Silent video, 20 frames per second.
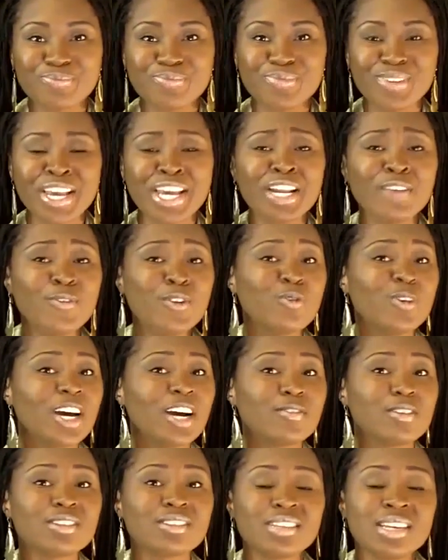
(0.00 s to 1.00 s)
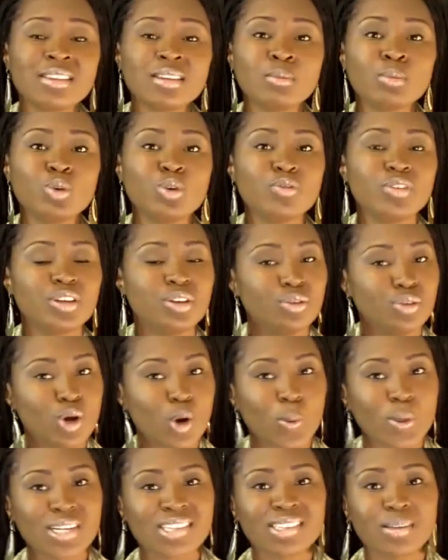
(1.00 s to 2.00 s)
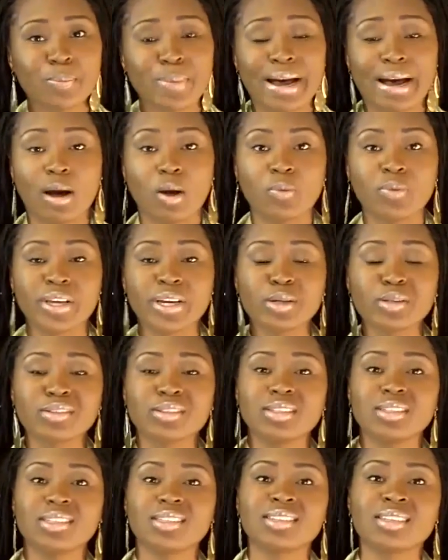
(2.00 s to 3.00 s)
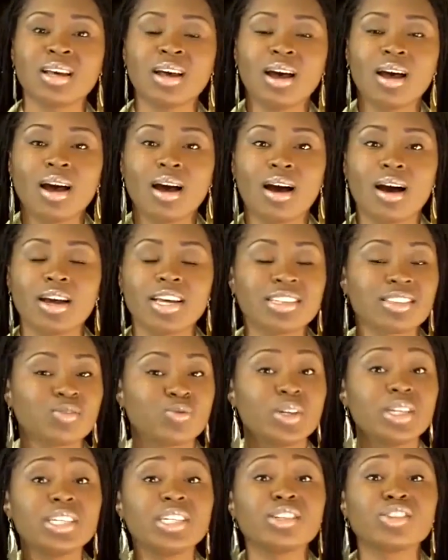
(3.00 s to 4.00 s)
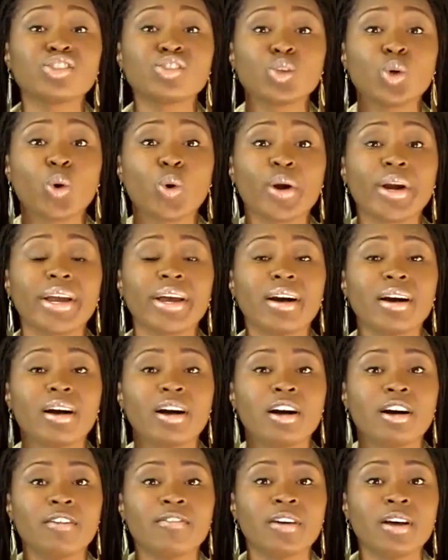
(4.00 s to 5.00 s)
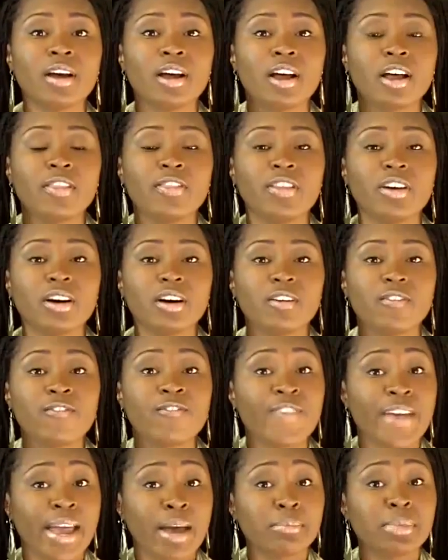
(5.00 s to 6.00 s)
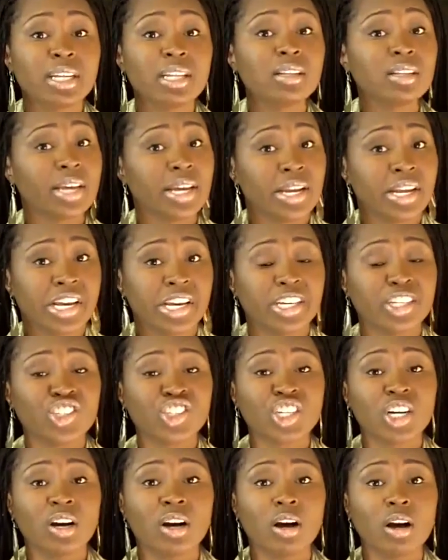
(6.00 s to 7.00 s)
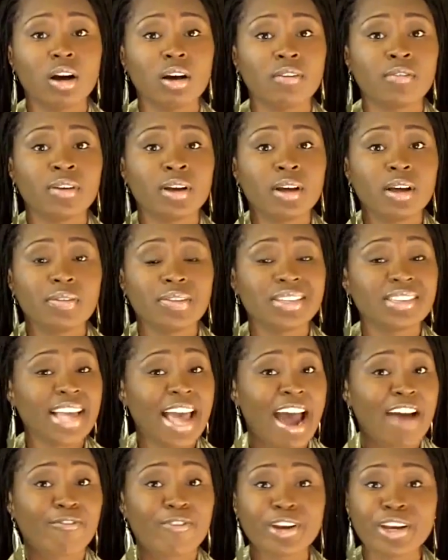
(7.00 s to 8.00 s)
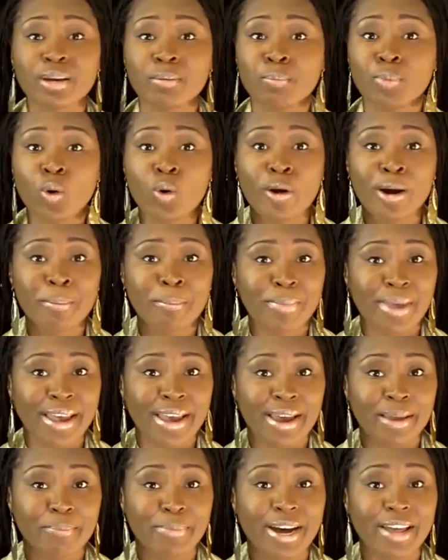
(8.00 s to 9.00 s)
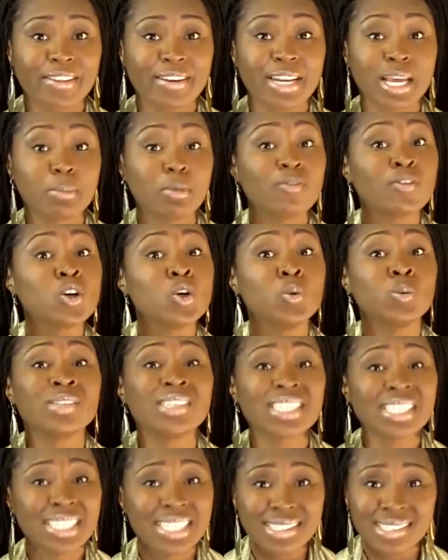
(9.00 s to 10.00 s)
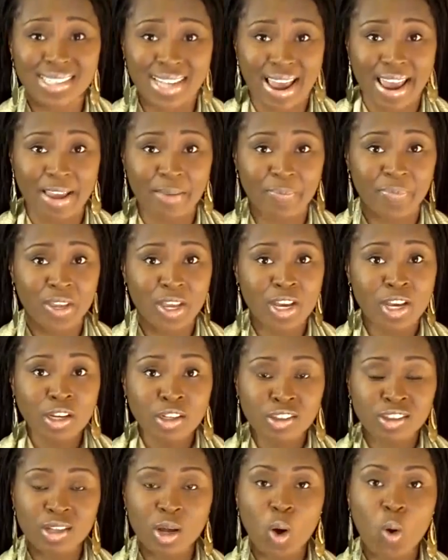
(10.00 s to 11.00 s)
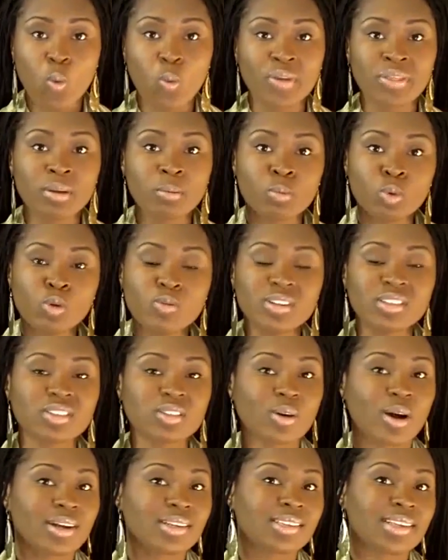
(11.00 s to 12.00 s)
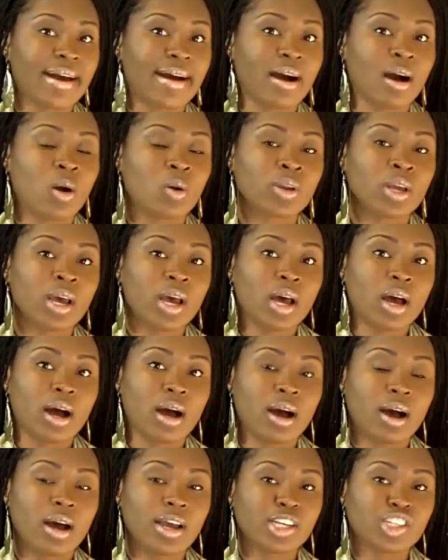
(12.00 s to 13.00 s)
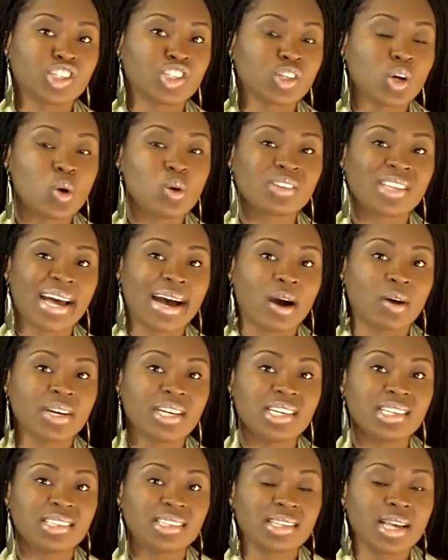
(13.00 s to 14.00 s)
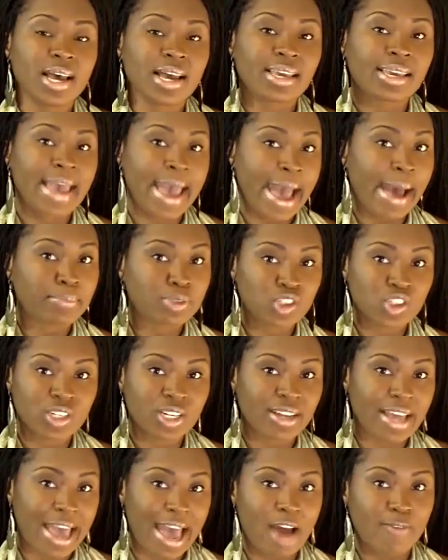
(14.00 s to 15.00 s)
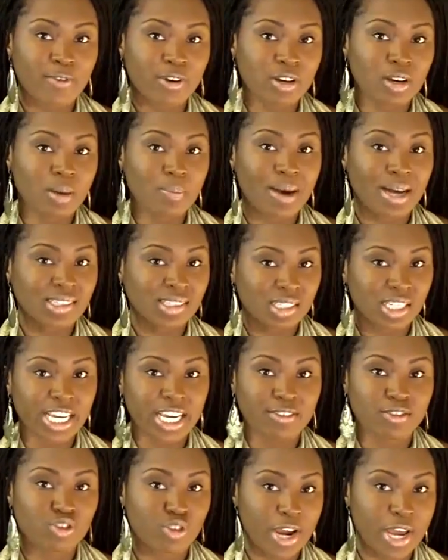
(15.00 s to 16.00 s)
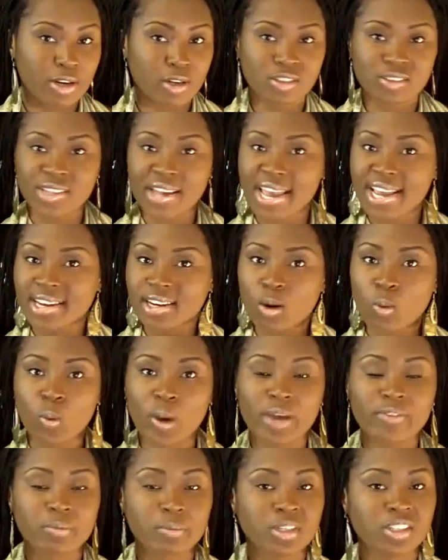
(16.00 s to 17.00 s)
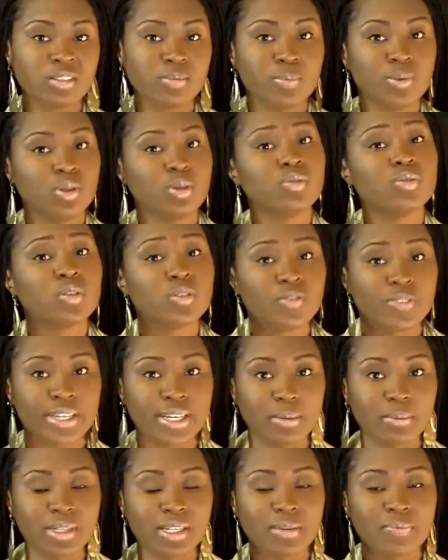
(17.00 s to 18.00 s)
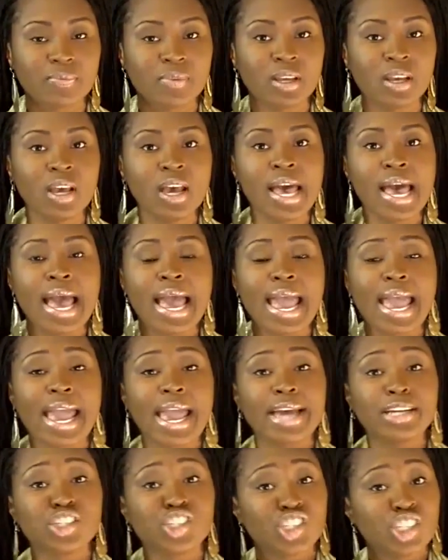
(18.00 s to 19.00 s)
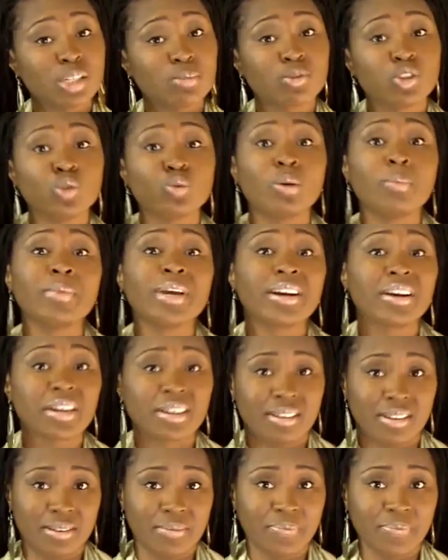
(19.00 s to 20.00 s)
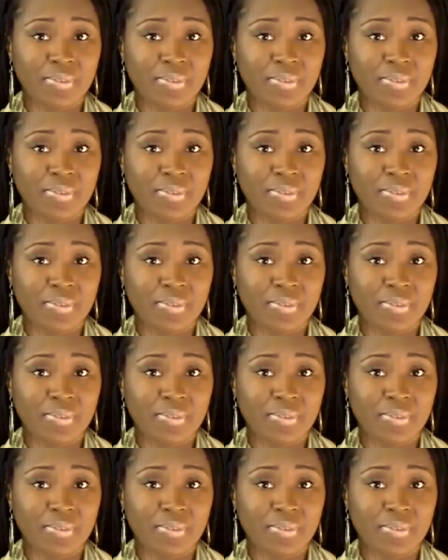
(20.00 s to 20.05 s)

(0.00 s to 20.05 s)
And if you've ever seen the movie, you know what it's about. There's this, it's really a story of the family lineage of this African-born man by the name of Kunta Kinte. So when the movie starts out, it shows how he's captured in Africa by slave traders, taken away from his beautiful family, and shipped to America.